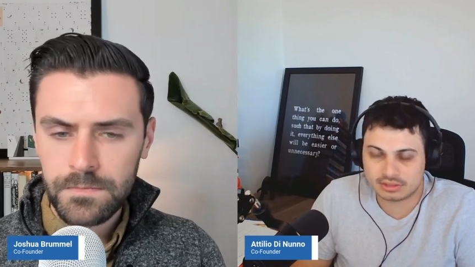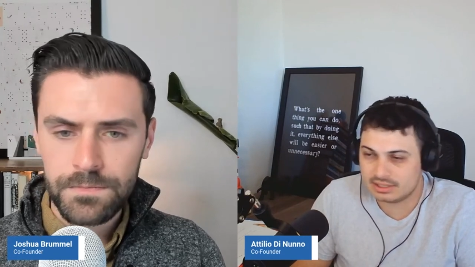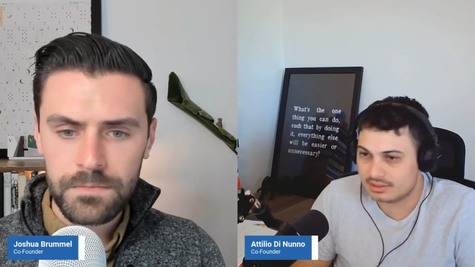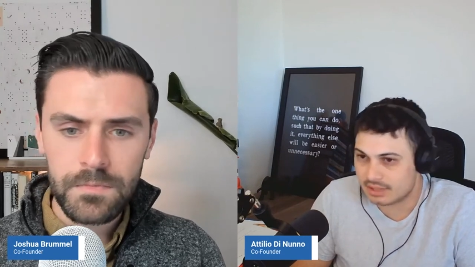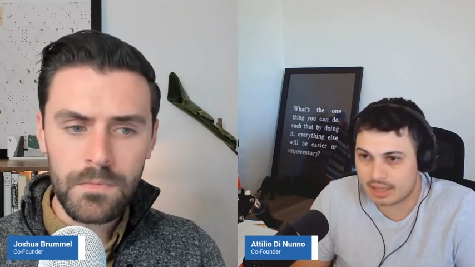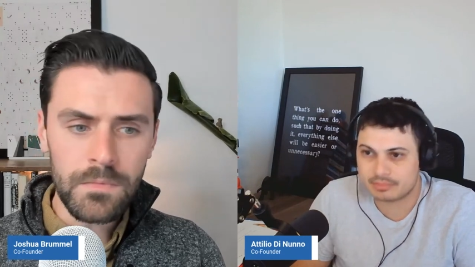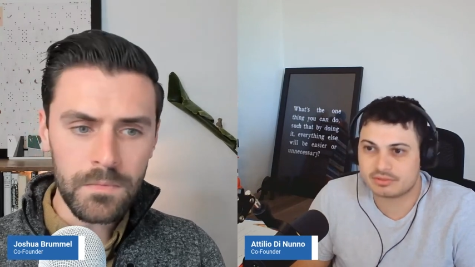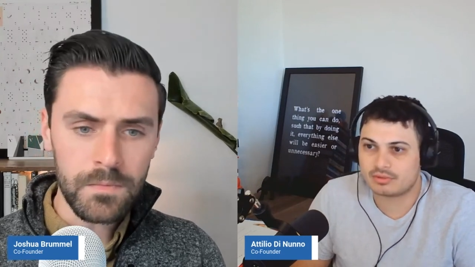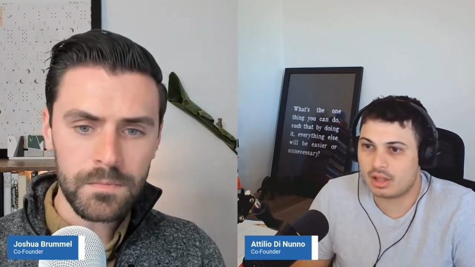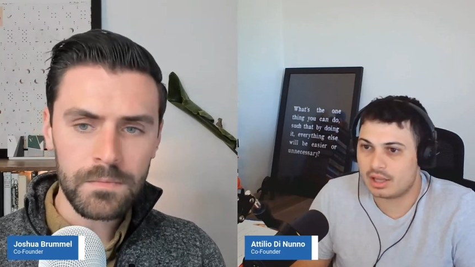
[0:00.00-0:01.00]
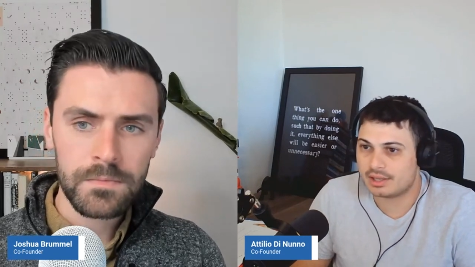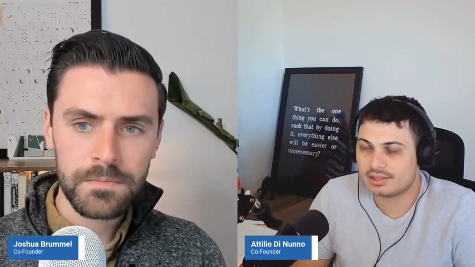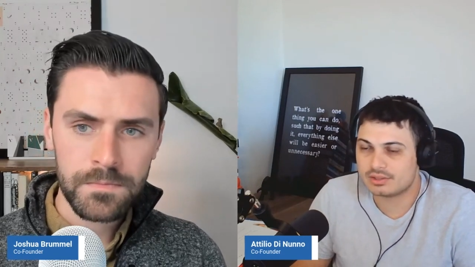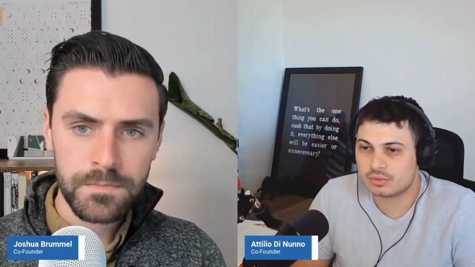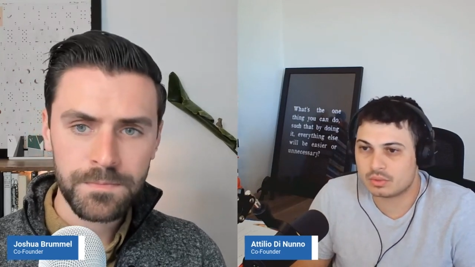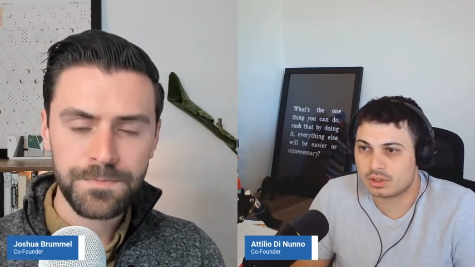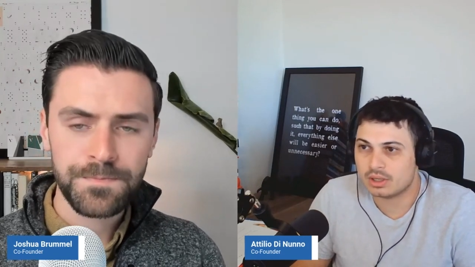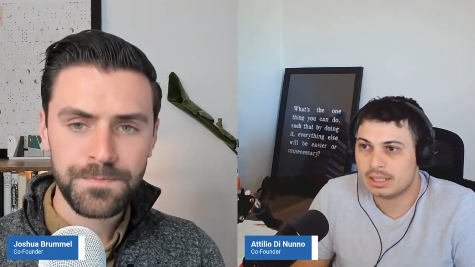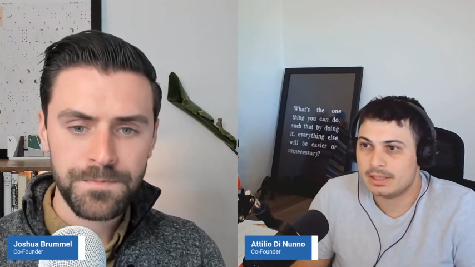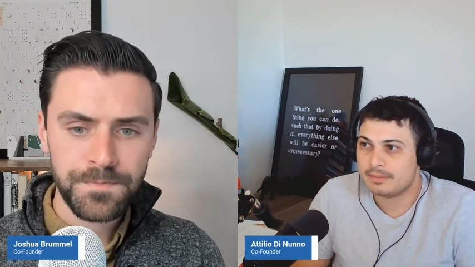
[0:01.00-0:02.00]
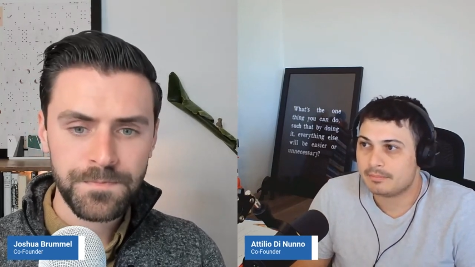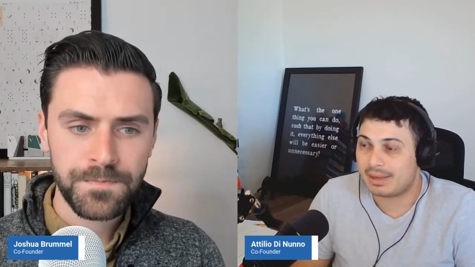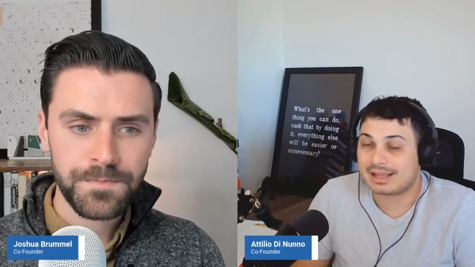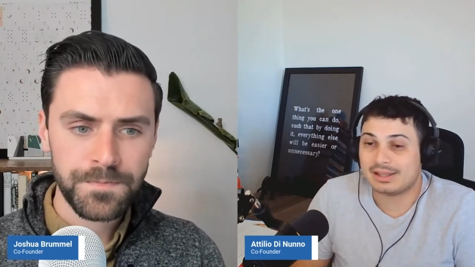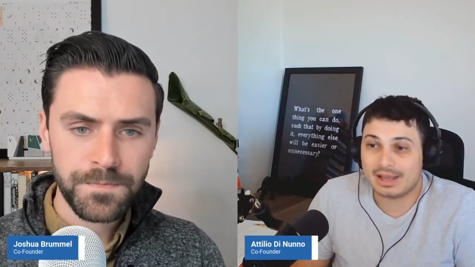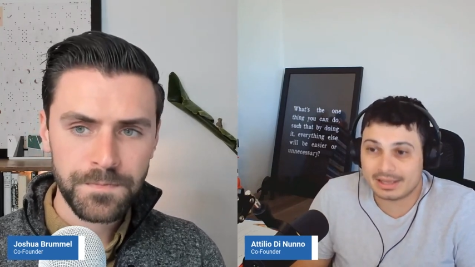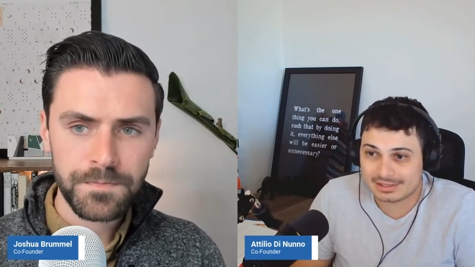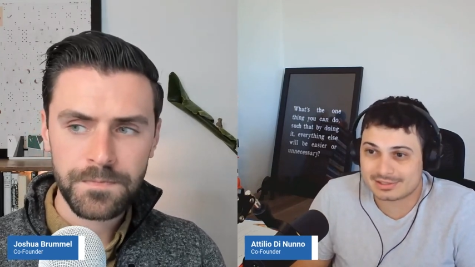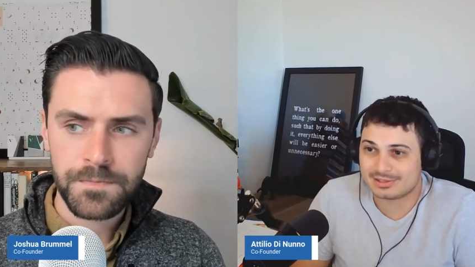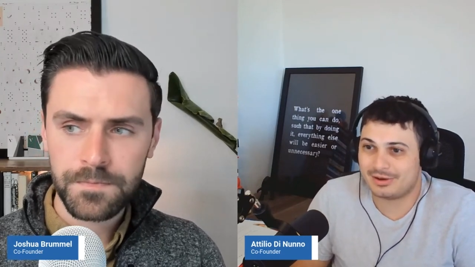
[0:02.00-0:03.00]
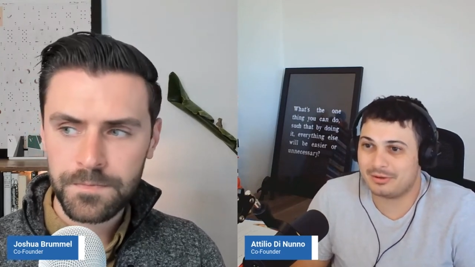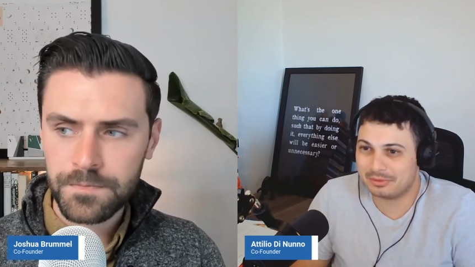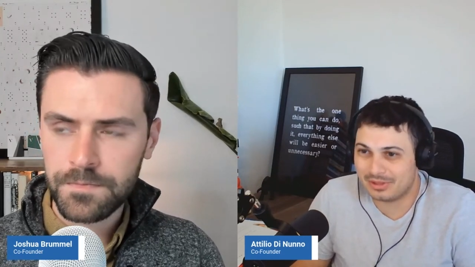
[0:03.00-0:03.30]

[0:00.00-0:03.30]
Speaker 1: these types of clients or my clients are